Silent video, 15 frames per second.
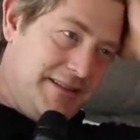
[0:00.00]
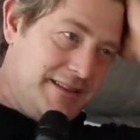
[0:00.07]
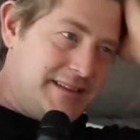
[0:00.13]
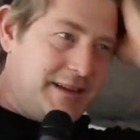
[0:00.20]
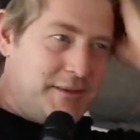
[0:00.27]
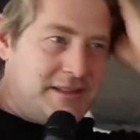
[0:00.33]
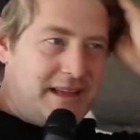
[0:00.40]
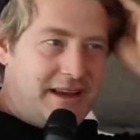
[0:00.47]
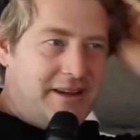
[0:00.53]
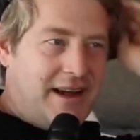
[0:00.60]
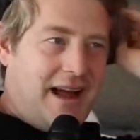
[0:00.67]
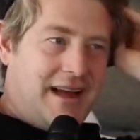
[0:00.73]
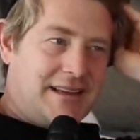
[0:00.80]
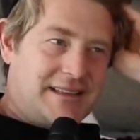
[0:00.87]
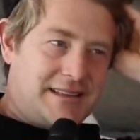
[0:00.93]
When someone's at your
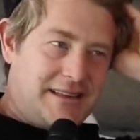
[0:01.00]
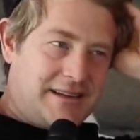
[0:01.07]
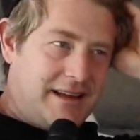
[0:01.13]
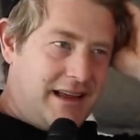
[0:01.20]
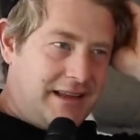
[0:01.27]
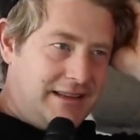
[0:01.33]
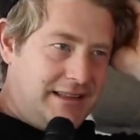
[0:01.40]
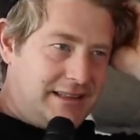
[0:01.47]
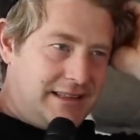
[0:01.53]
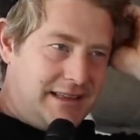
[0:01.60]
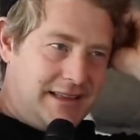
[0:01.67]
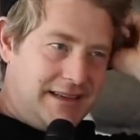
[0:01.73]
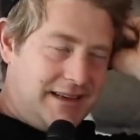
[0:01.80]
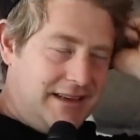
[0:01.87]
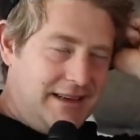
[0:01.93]
house and they're like,
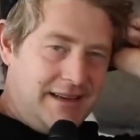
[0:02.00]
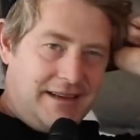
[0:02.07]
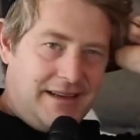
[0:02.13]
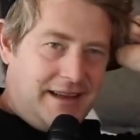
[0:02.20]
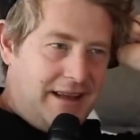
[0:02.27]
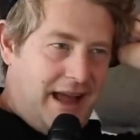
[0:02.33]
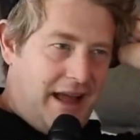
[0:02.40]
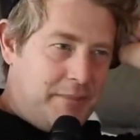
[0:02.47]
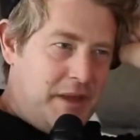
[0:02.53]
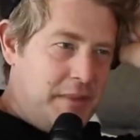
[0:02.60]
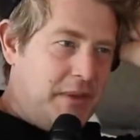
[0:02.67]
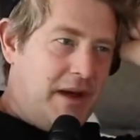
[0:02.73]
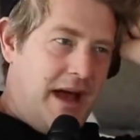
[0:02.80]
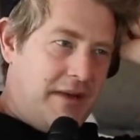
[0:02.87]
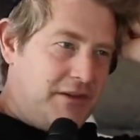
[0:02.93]
listen, oh my God,
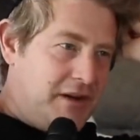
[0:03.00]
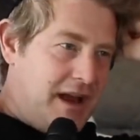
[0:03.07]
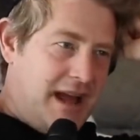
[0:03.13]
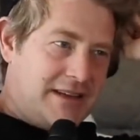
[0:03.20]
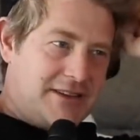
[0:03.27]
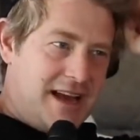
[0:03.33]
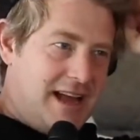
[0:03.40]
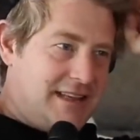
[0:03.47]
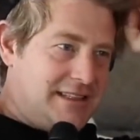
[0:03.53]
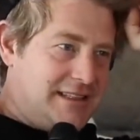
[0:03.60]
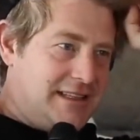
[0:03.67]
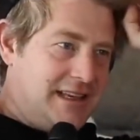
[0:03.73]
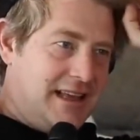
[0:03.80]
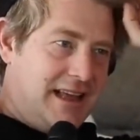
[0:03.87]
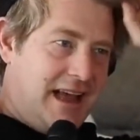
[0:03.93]
people have your address.
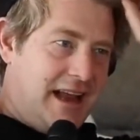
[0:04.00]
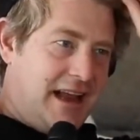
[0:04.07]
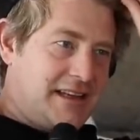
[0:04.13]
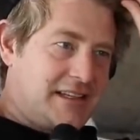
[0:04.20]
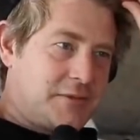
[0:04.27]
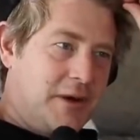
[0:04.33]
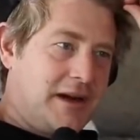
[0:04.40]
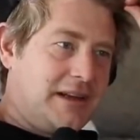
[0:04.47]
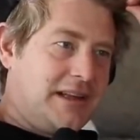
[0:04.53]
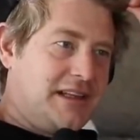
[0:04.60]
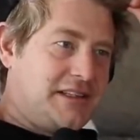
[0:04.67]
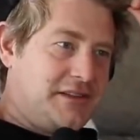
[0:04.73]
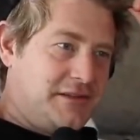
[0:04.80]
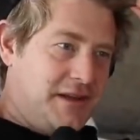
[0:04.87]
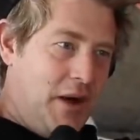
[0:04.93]
It's the worst. And I just wanted to let